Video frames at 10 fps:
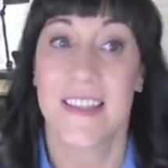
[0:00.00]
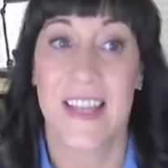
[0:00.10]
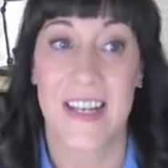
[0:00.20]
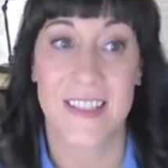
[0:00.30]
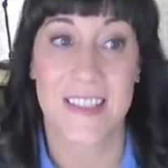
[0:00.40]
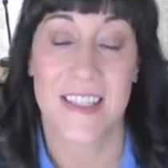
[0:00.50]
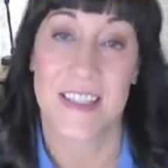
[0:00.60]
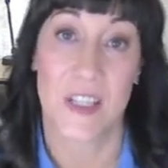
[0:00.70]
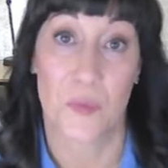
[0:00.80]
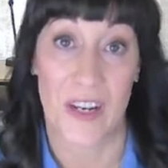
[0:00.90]
Next
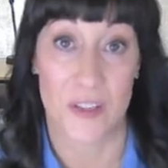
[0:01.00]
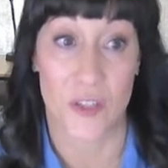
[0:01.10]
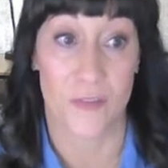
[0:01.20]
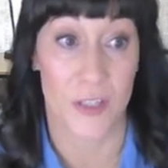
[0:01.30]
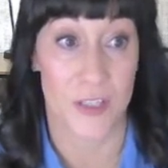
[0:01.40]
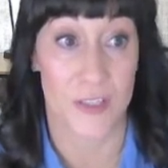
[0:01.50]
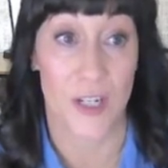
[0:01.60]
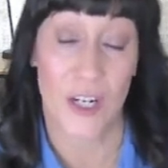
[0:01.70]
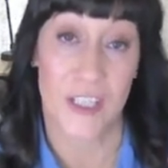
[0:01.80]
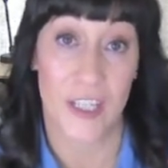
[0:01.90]
is the rancher versus
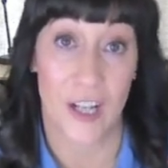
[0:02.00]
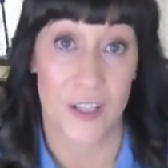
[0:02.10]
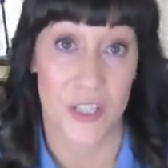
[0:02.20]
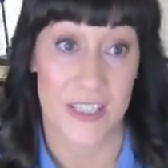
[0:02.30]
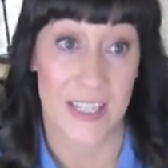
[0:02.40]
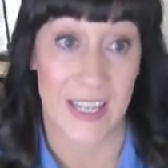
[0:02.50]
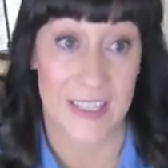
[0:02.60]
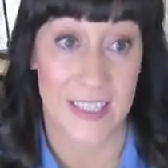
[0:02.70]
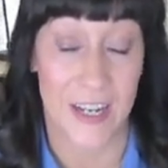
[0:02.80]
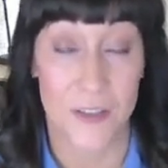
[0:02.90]
archaeologist
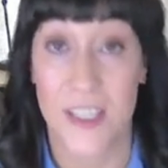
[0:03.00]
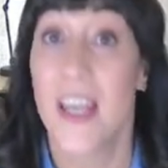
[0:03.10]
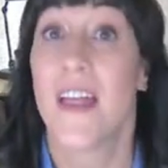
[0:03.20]
handout.